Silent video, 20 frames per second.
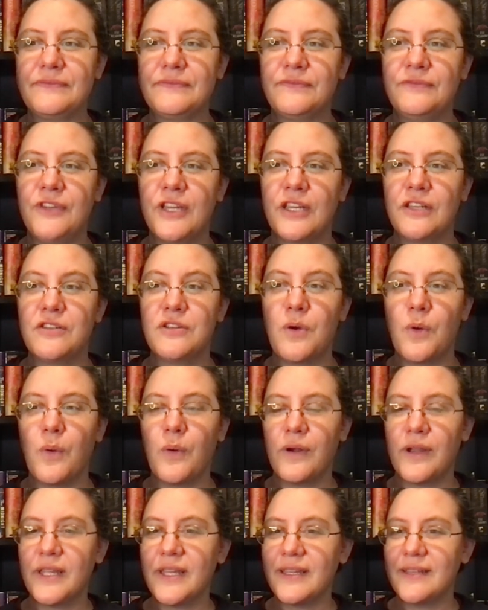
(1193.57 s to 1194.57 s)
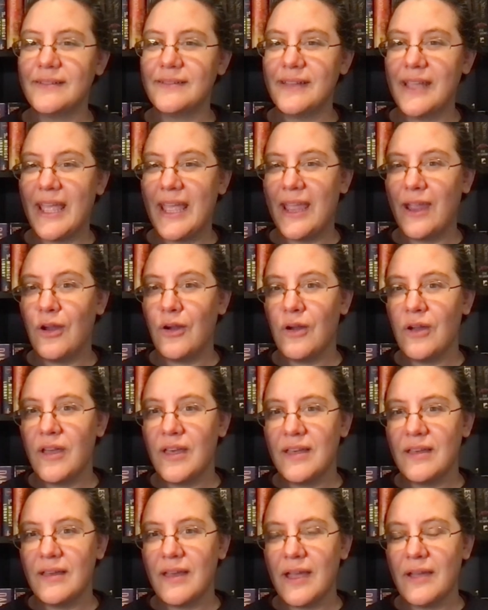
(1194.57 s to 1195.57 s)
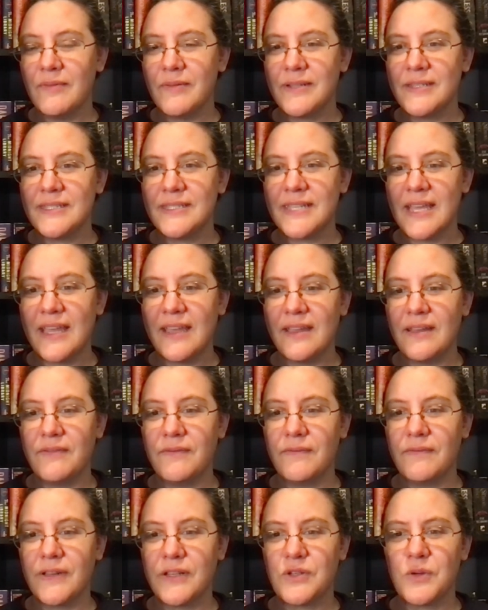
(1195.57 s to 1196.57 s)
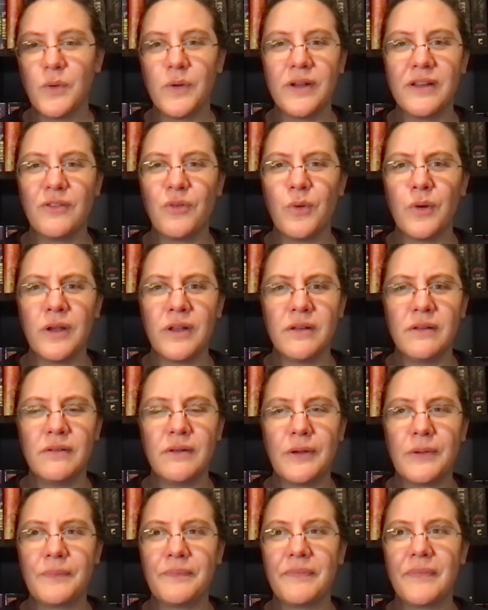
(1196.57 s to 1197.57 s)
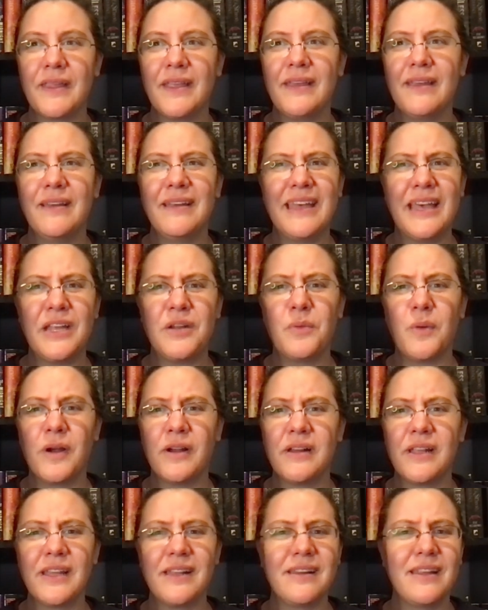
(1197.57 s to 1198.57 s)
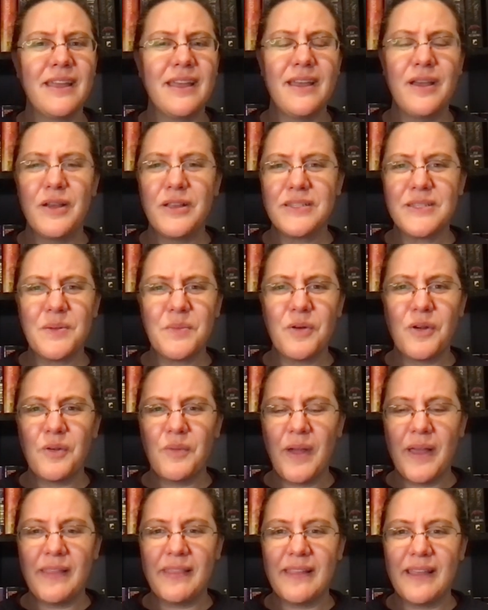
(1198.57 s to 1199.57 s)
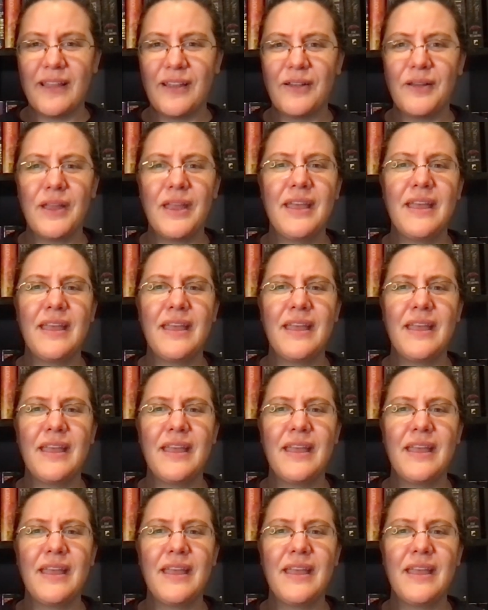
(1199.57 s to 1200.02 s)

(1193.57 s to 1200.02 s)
Victorian era, I would say. Victorian or no, Edwardian, somewhere around there.